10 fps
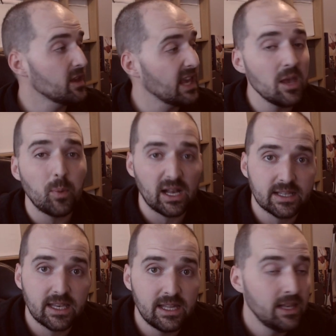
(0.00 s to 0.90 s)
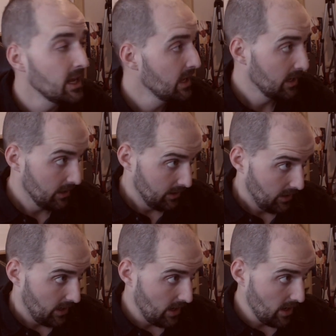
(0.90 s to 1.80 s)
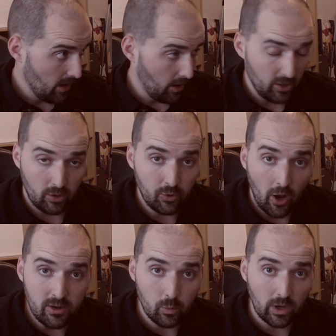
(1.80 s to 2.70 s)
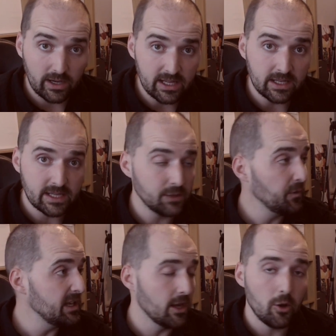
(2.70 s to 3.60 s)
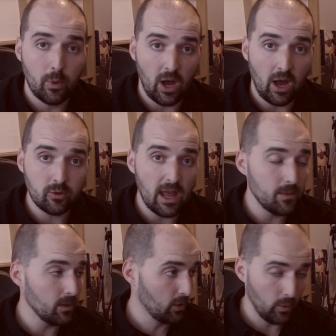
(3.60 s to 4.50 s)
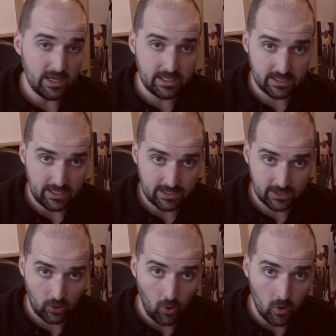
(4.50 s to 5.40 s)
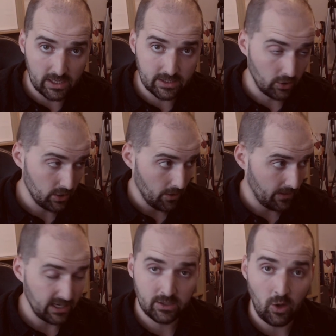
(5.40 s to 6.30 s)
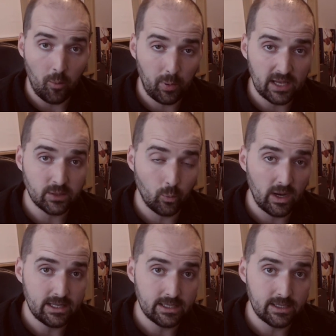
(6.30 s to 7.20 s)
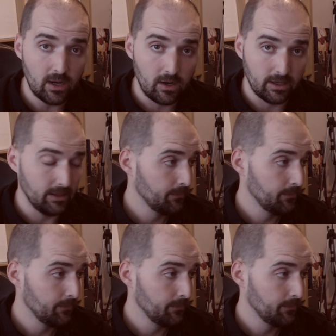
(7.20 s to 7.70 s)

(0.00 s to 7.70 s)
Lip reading: keep asking, not only will I link you to this video, but I'll get the Queen to set her corgis on you, and that's not a pleasant way to die.